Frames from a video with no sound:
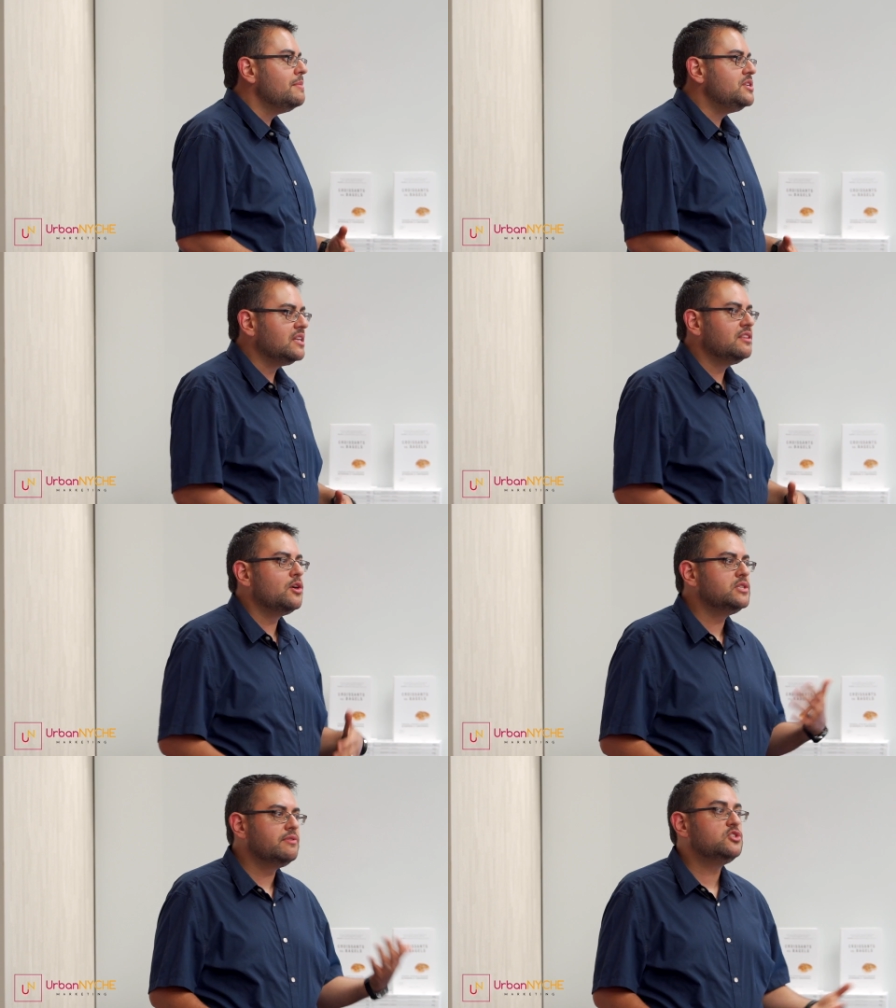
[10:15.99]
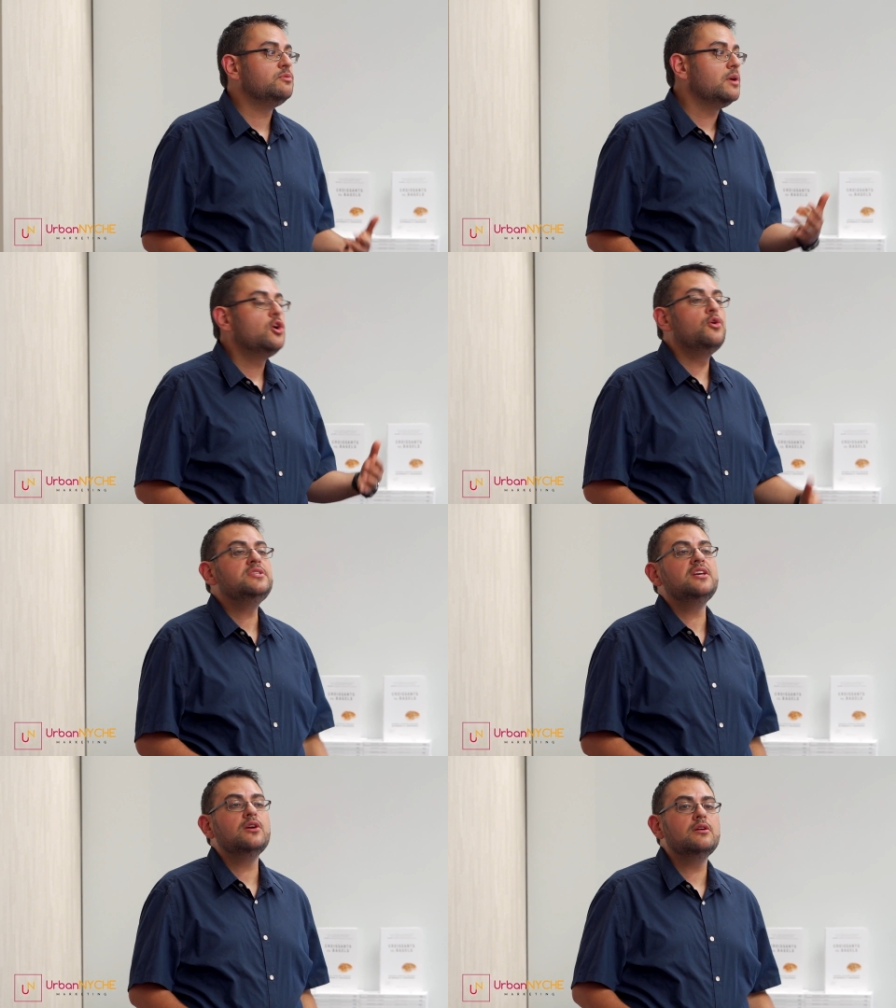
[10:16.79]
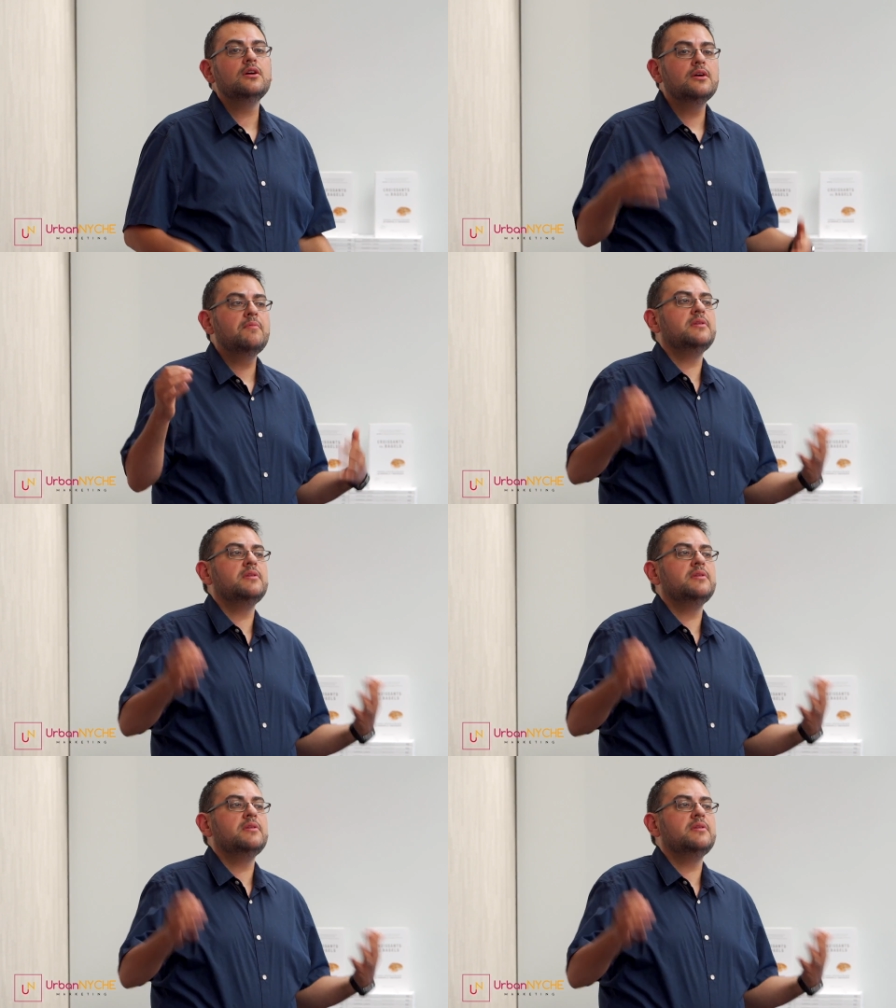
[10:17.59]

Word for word: particularly those of us who who's here,